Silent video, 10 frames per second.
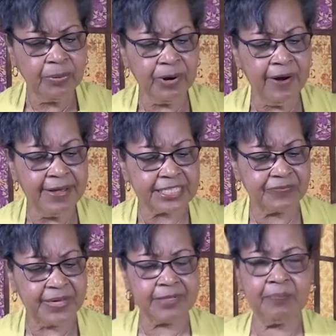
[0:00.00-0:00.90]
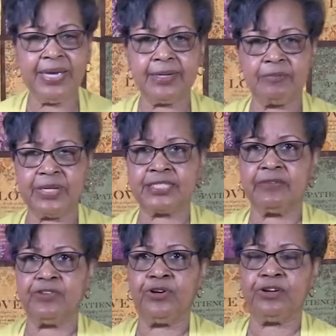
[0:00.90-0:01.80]
prayer is fundamental, because
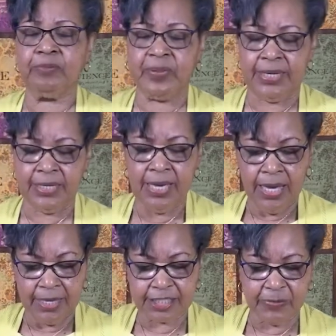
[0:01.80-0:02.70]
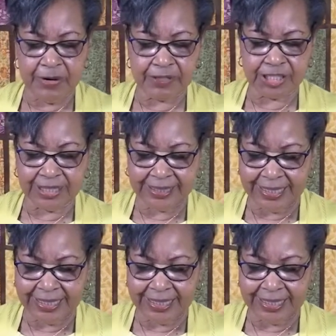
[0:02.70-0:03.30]
if you're going to be a spiritual